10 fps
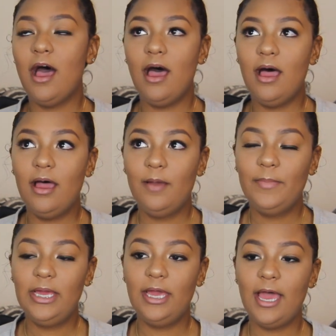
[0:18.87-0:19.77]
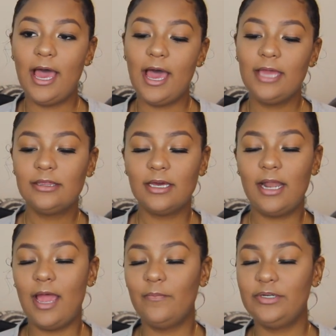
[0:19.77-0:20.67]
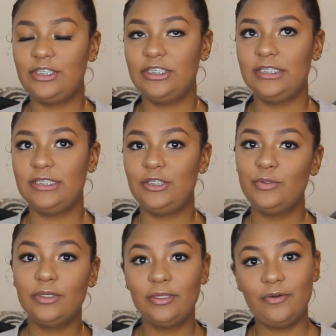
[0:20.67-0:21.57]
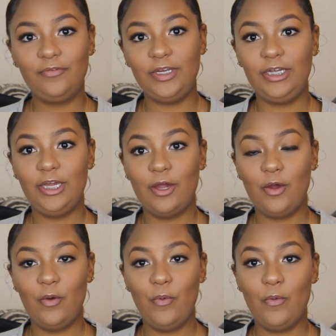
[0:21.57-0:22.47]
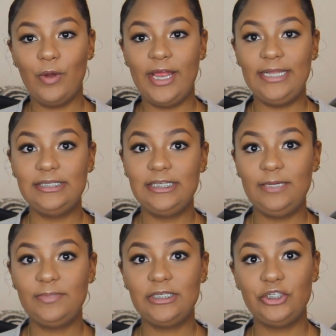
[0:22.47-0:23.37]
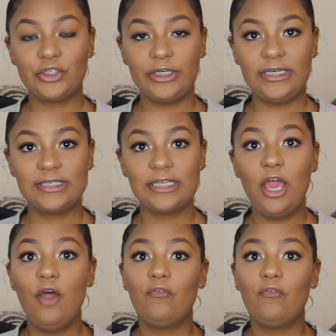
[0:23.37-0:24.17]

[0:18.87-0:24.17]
I thought I would just do a little video on tips and tricks